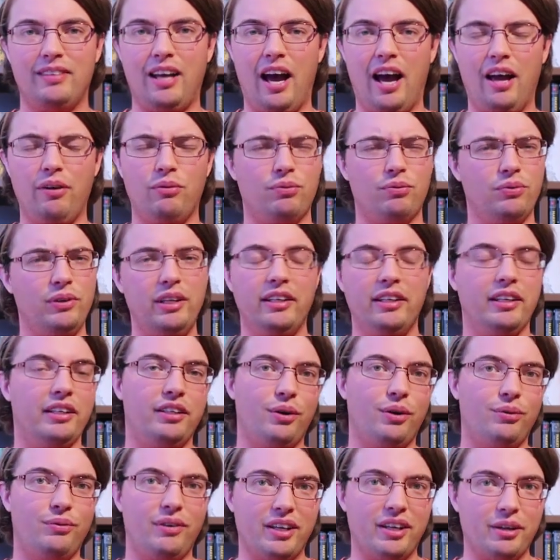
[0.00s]
I really
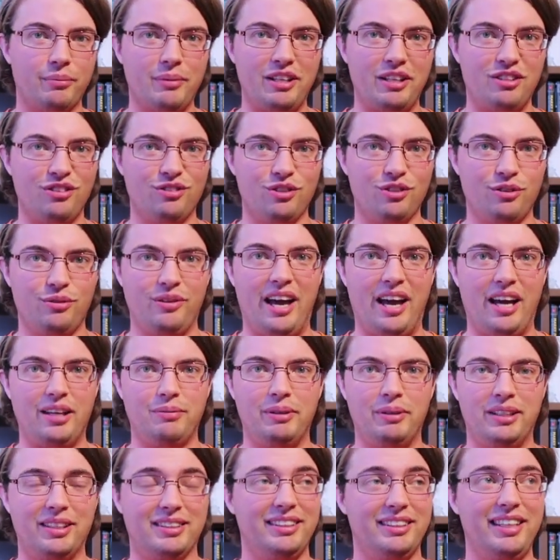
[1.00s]
don't recommend you do
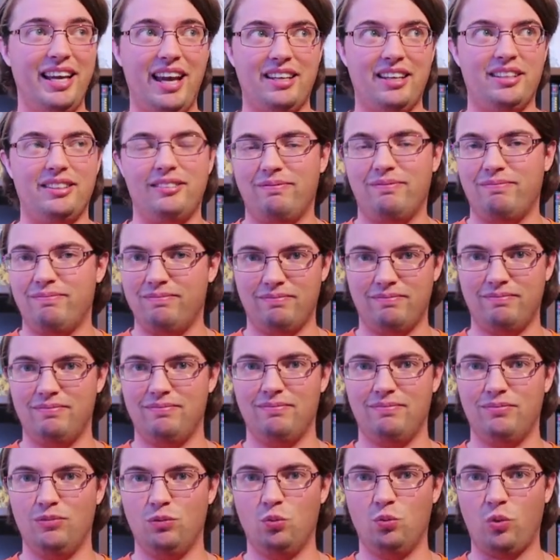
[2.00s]
that because, again,
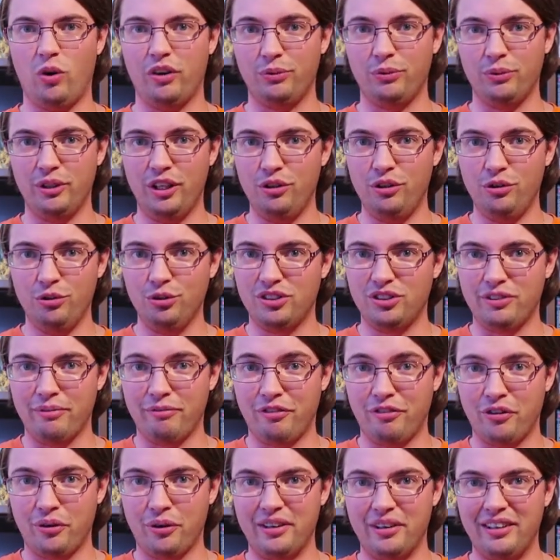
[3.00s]
what will you use them
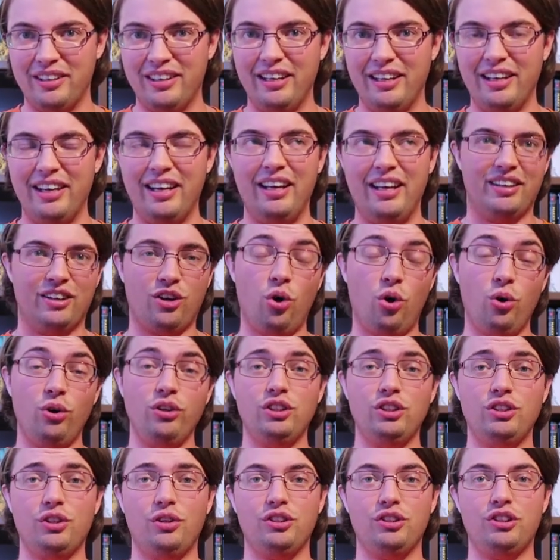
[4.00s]
for?
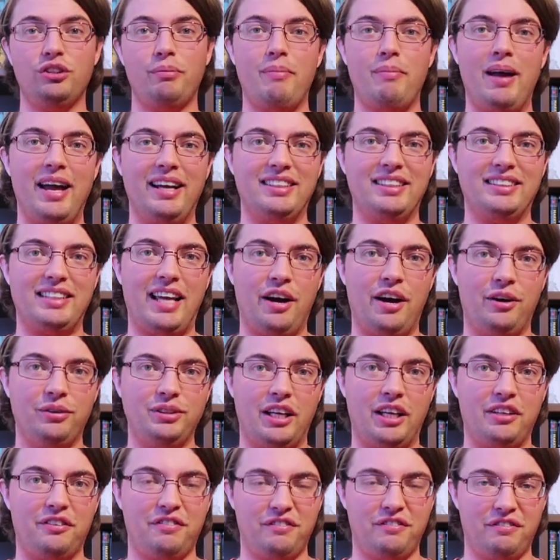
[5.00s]
Coins also max
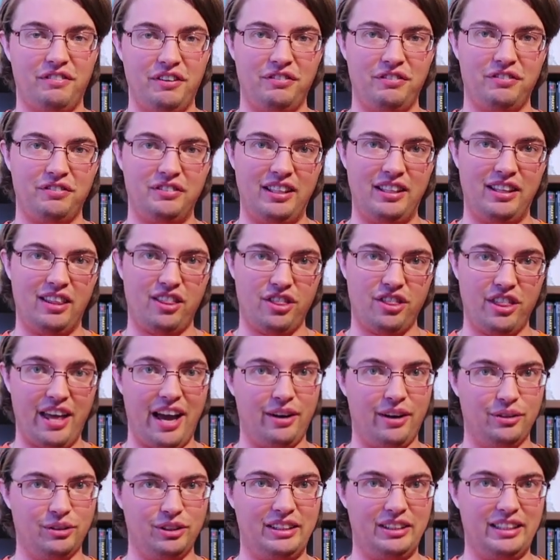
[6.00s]
out at
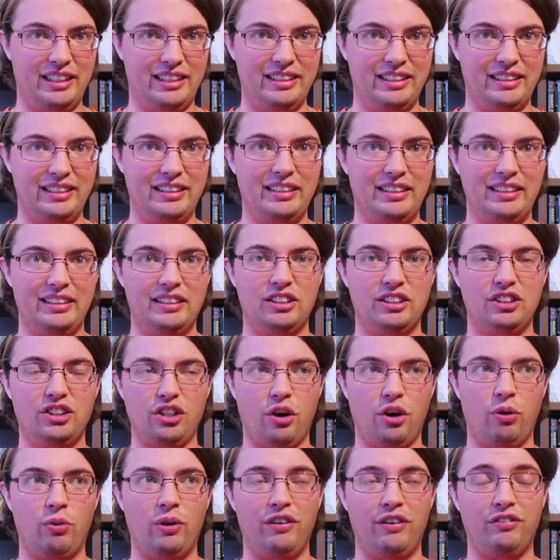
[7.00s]
50,000,
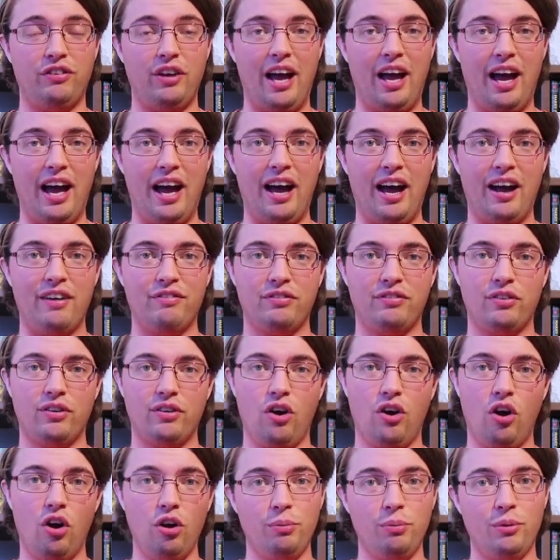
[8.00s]
so if you have
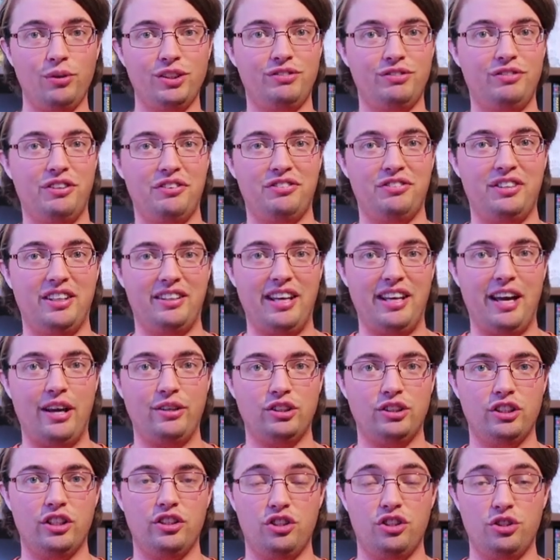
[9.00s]
almost
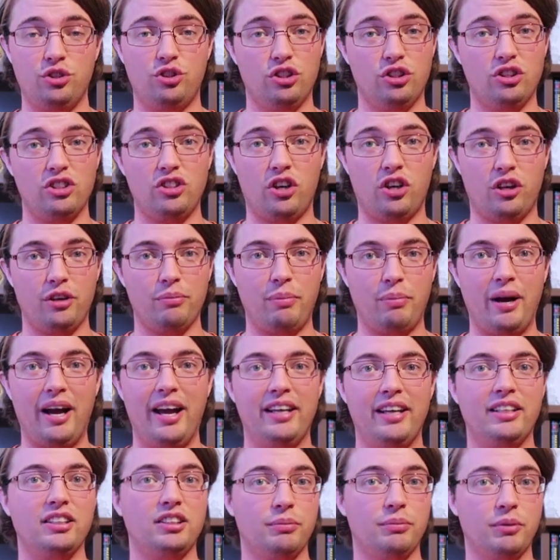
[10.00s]
50,000 you should start
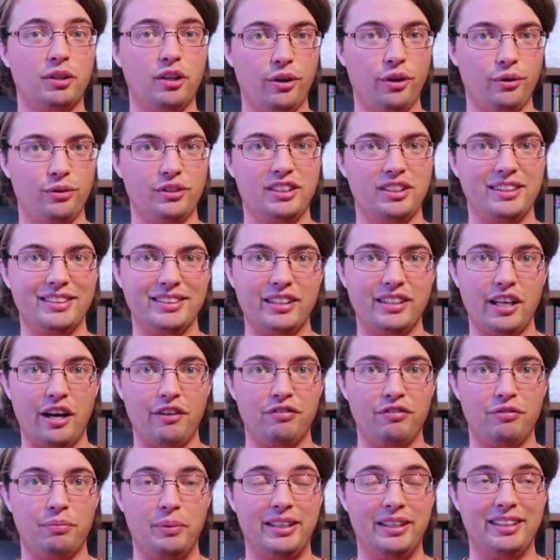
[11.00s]
buying some clothes and
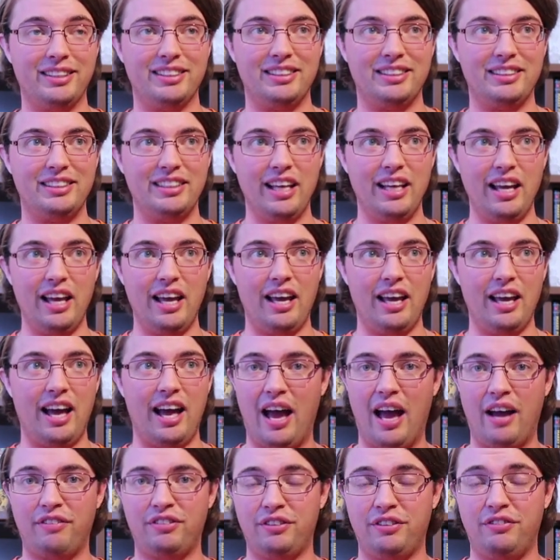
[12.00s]
stuff, because
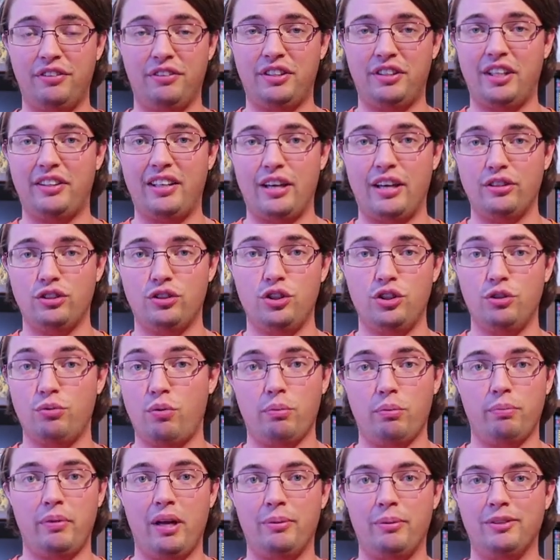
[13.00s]
after 50,000 you
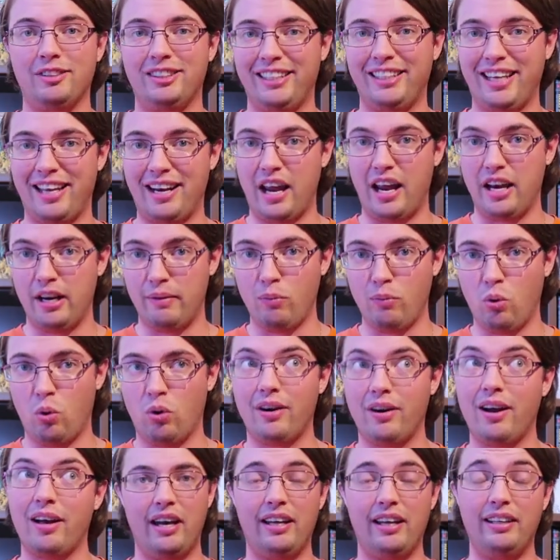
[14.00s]
won't be able to get any
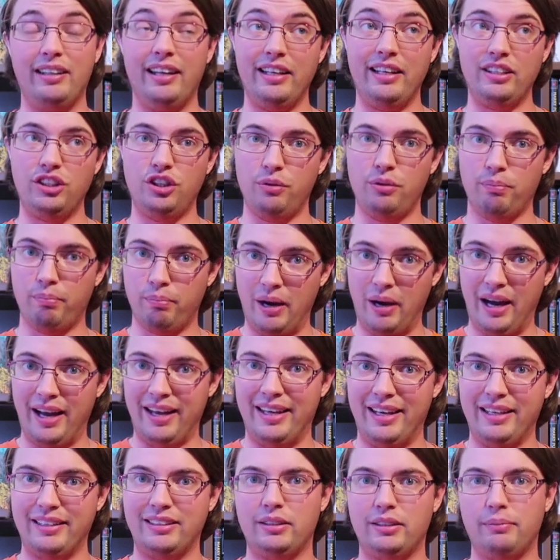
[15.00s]
more, unless you buy
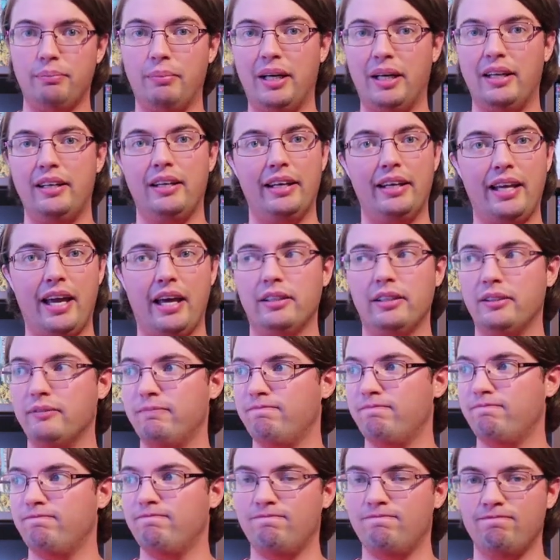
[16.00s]
it, but again.
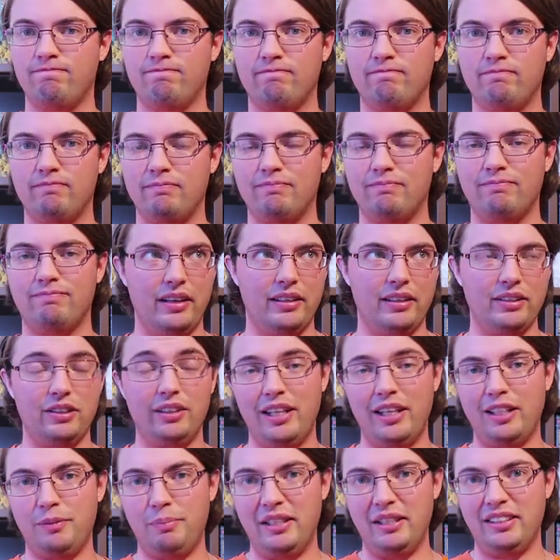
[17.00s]
So
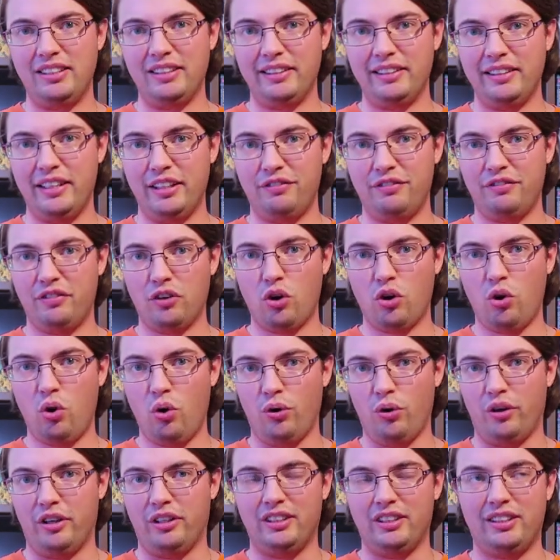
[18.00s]
that's basically it for
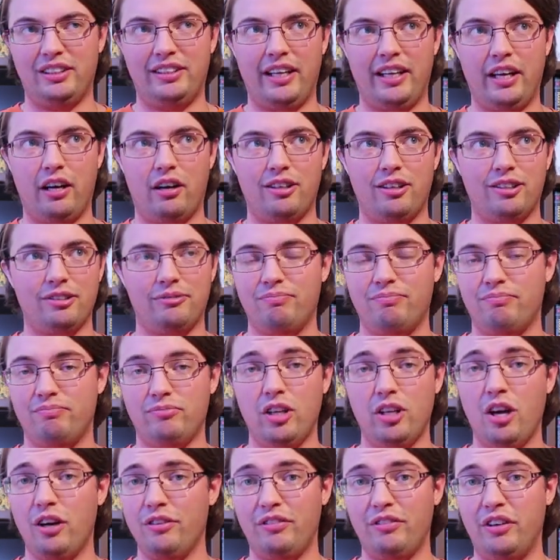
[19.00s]
coins. They are
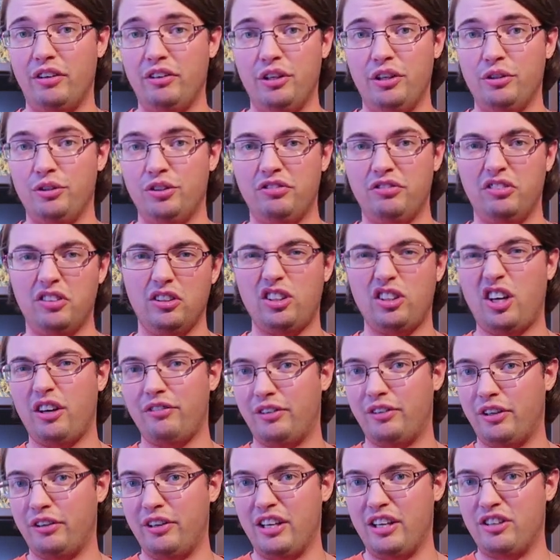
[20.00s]
not very useful,
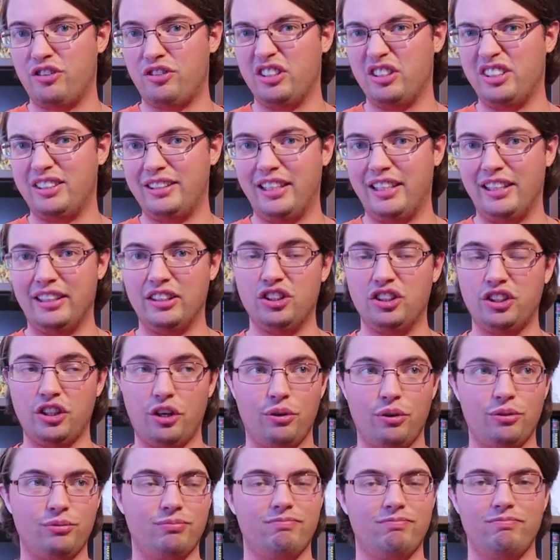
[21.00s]
not very interesting,
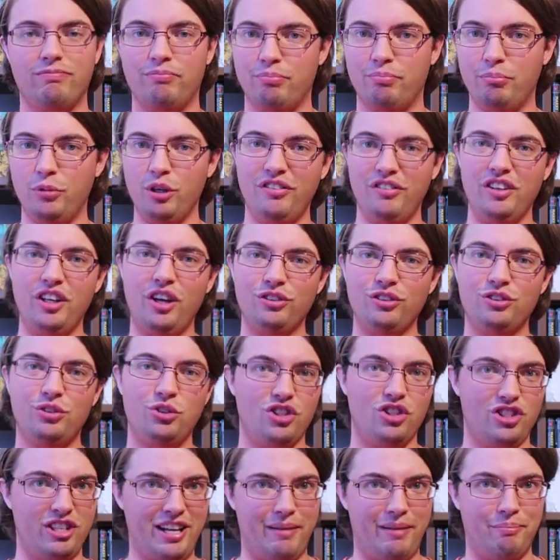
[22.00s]
so moving on to
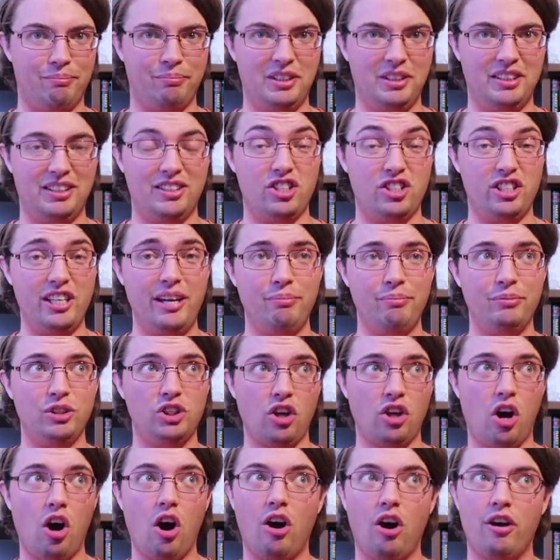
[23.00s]
gems.
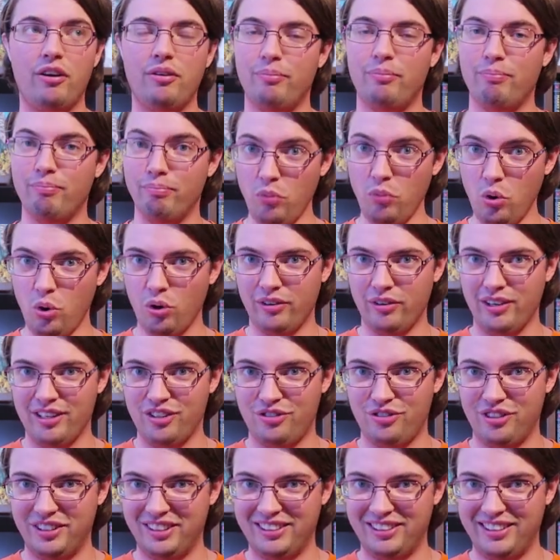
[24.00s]
Gems are more
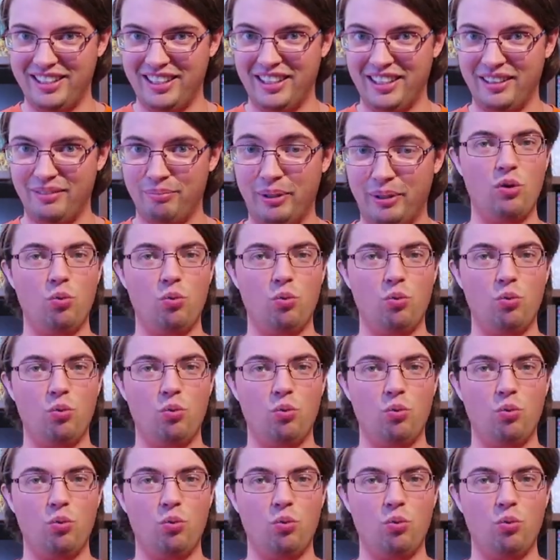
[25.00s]
interesting.